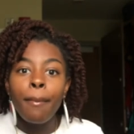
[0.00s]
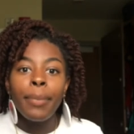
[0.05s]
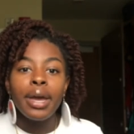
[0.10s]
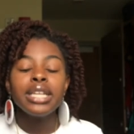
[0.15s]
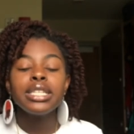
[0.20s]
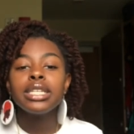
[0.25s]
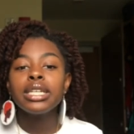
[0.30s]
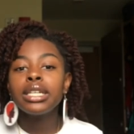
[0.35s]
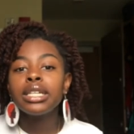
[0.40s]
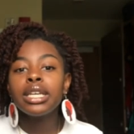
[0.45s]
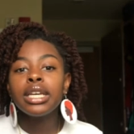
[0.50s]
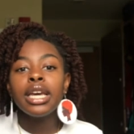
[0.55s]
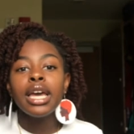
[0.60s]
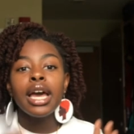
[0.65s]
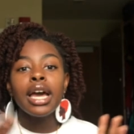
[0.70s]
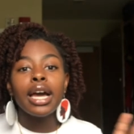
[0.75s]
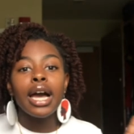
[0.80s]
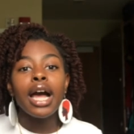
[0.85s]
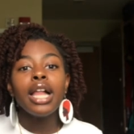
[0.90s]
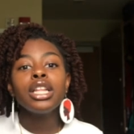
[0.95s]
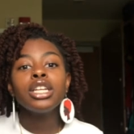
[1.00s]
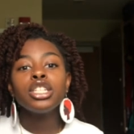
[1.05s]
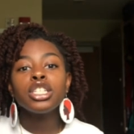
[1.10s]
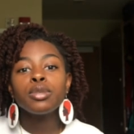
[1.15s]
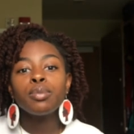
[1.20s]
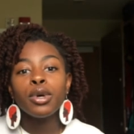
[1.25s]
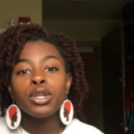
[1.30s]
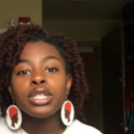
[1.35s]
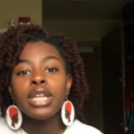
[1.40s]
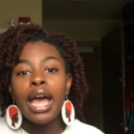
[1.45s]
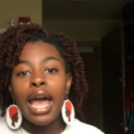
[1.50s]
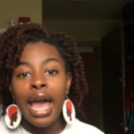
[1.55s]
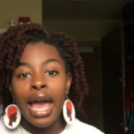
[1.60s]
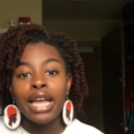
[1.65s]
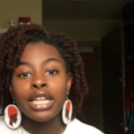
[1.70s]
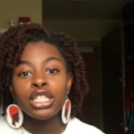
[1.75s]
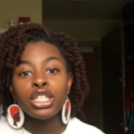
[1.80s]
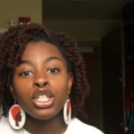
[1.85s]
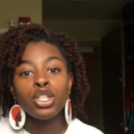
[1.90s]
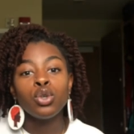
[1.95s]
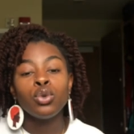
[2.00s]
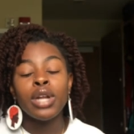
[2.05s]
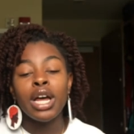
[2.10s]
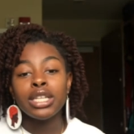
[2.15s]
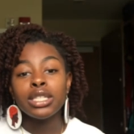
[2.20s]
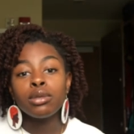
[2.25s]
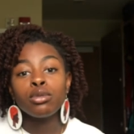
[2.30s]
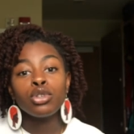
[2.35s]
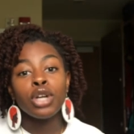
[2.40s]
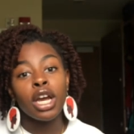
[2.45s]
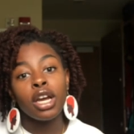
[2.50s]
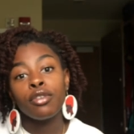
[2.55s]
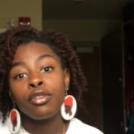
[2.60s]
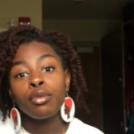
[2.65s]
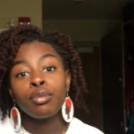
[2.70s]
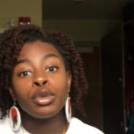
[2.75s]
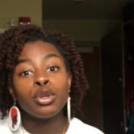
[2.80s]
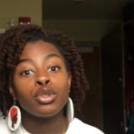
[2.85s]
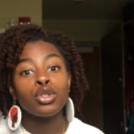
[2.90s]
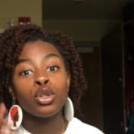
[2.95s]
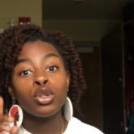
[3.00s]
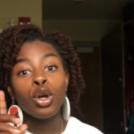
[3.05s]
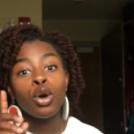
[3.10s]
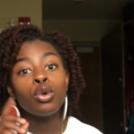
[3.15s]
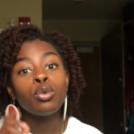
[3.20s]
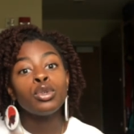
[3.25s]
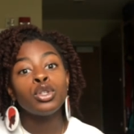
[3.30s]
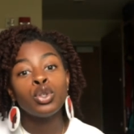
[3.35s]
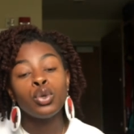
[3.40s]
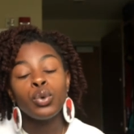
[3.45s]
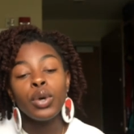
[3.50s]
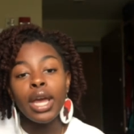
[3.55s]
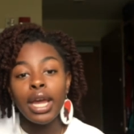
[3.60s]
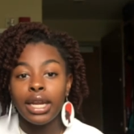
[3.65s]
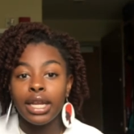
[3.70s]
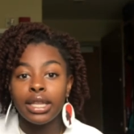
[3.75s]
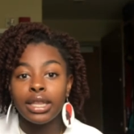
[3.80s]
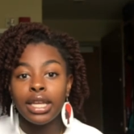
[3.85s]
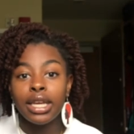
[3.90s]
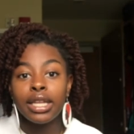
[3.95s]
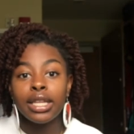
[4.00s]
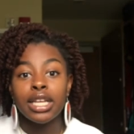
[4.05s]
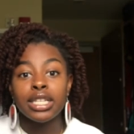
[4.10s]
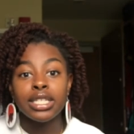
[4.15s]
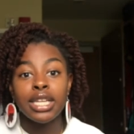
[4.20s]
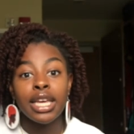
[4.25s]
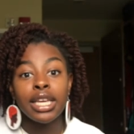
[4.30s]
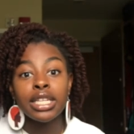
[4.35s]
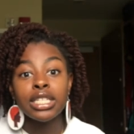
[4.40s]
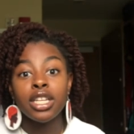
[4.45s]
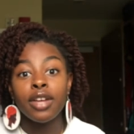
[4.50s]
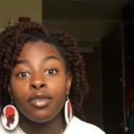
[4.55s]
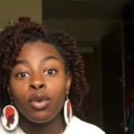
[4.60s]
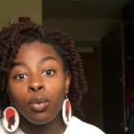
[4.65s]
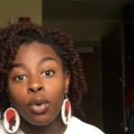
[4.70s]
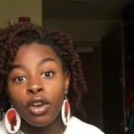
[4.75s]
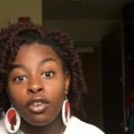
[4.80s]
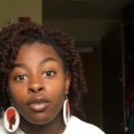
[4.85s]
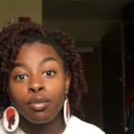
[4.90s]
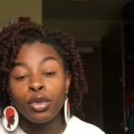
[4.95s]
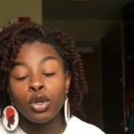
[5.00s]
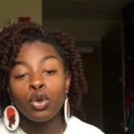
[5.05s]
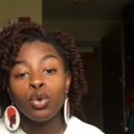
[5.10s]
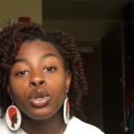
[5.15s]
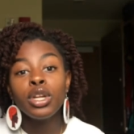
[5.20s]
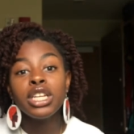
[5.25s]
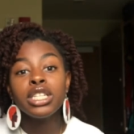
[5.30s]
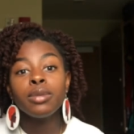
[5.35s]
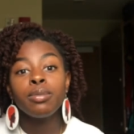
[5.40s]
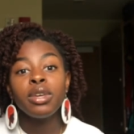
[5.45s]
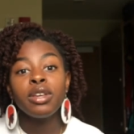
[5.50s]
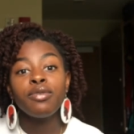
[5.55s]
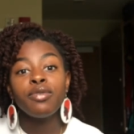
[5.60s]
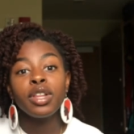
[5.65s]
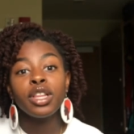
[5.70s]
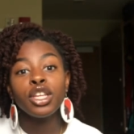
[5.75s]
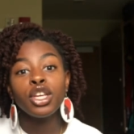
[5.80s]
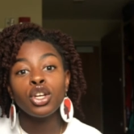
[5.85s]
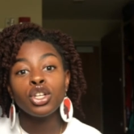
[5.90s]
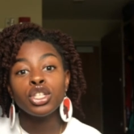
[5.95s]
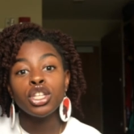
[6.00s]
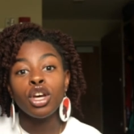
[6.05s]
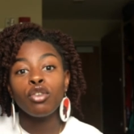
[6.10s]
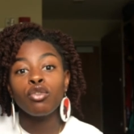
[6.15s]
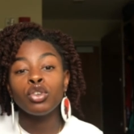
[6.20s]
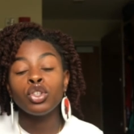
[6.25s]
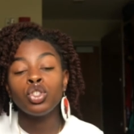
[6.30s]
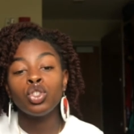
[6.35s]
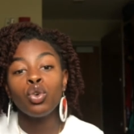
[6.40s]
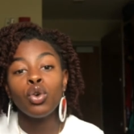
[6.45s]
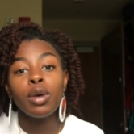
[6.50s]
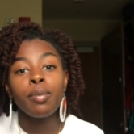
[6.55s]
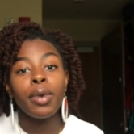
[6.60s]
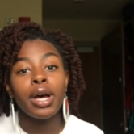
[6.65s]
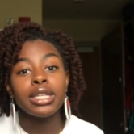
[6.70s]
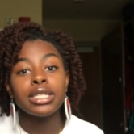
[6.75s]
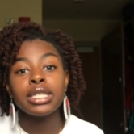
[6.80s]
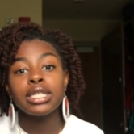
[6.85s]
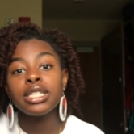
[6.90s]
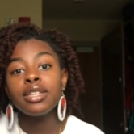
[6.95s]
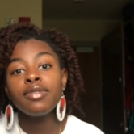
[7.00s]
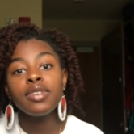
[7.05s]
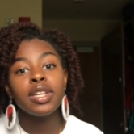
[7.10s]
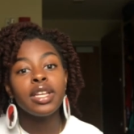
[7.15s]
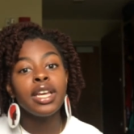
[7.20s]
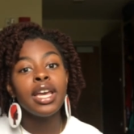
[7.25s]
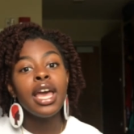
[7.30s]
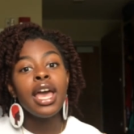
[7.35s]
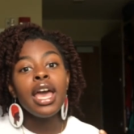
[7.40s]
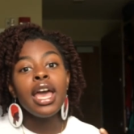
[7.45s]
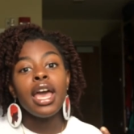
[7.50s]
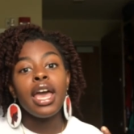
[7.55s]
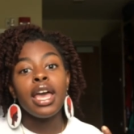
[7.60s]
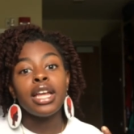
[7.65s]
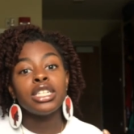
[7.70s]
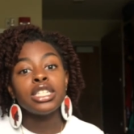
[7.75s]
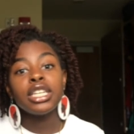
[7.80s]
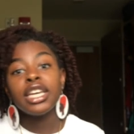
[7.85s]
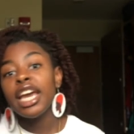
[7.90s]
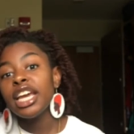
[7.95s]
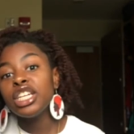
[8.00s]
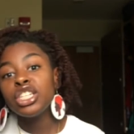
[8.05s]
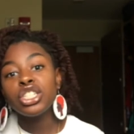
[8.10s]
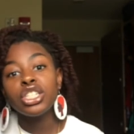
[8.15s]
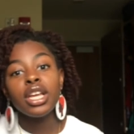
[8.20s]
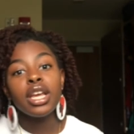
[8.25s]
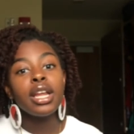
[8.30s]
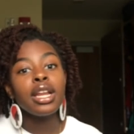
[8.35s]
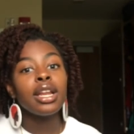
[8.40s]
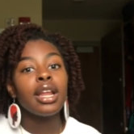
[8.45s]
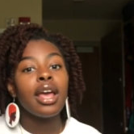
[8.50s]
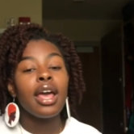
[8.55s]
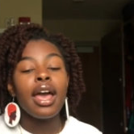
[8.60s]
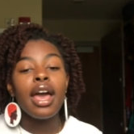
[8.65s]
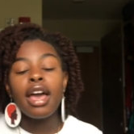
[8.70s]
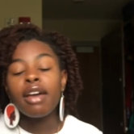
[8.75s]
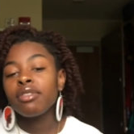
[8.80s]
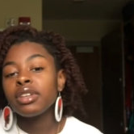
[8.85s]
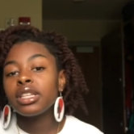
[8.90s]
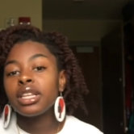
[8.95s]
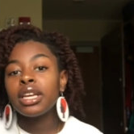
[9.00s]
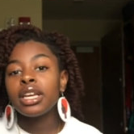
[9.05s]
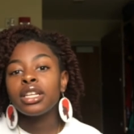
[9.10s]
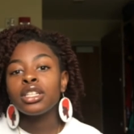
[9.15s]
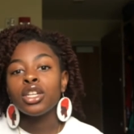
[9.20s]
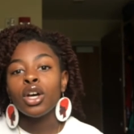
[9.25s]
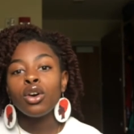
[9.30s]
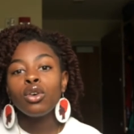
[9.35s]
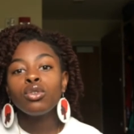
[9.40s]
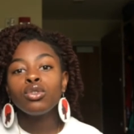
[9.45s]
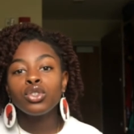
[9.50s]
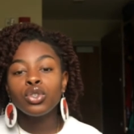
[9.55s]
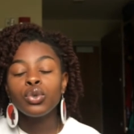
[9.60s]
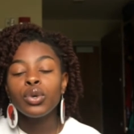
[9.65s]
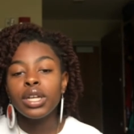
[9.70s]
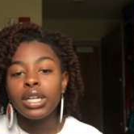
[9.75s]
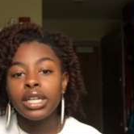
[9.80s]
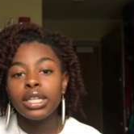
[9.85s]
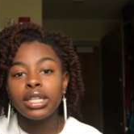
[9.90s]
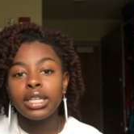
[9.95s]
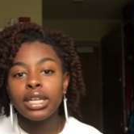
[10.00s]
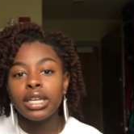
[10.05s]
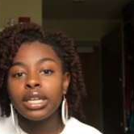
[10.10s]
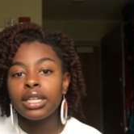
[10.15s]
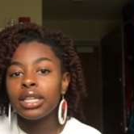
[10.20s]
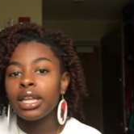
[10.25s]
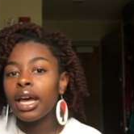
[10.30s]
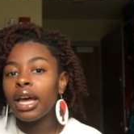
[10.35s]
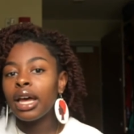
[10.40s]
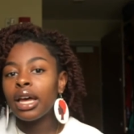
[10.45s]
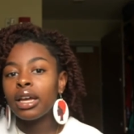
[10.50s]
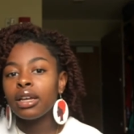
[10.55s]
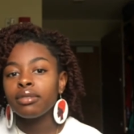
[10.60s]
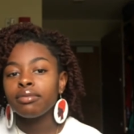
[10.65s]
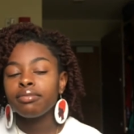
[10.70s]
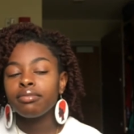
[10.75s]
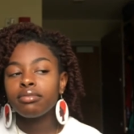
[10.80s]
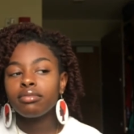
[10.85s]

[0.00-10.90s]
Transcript: basically college is supposed to add to you not subtract from you so don't do anything that's taking stuff away from you you need to be filling yourself with joy positivity education everything don't do anything that